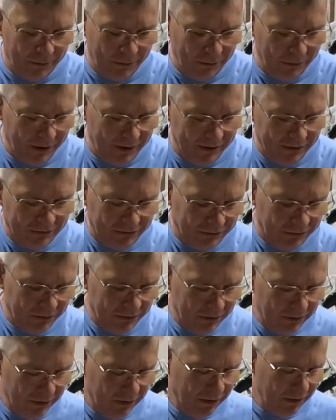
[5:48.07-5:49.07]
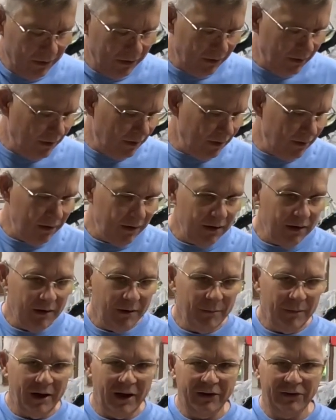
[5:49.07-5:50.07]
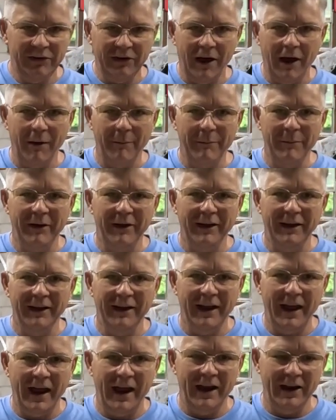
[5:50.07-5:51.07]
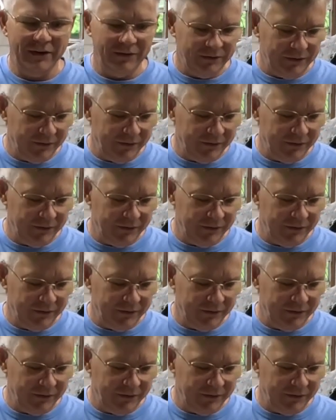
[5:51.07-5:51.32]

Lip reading: points by shopping and adding